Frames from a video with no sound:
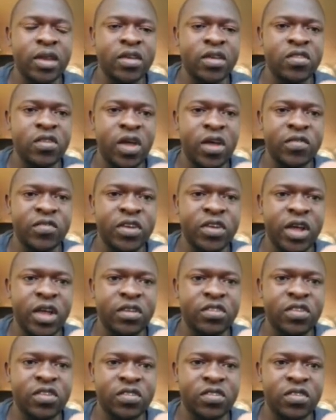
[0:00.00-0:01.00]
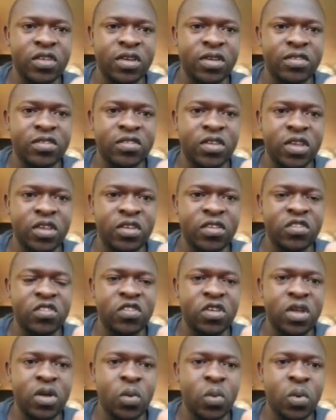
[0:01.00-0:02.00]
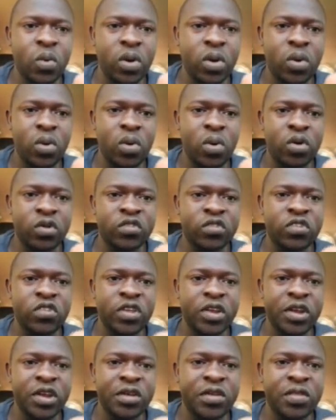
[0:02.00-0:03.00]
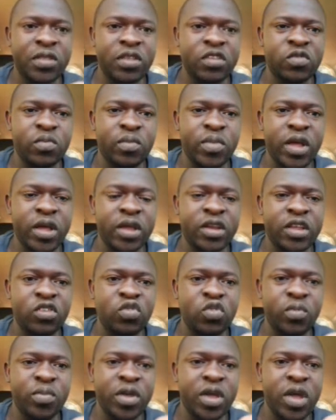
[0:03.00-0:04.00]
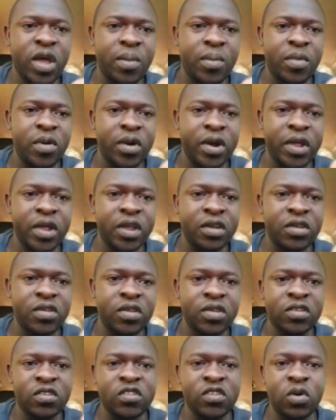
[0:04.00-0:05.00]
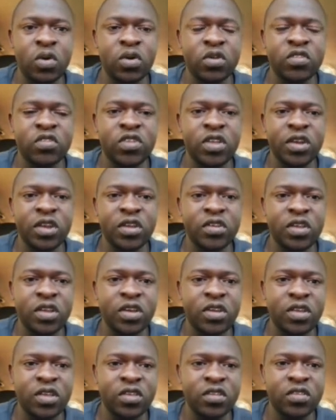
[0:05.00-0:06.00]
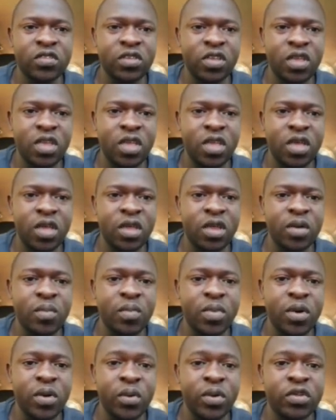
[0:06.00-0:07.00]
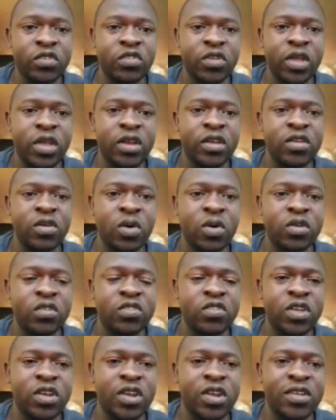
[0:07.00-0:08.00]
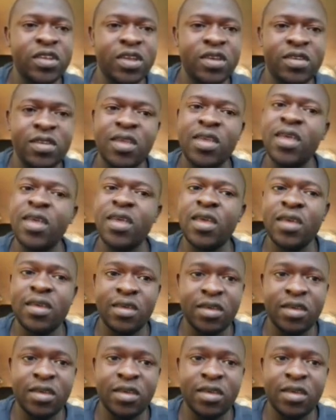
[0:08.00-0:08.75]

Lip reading: and after gaseous exchange will oxygenate this blood. It will become red. Deoxygenated is here in bluish and oxygenated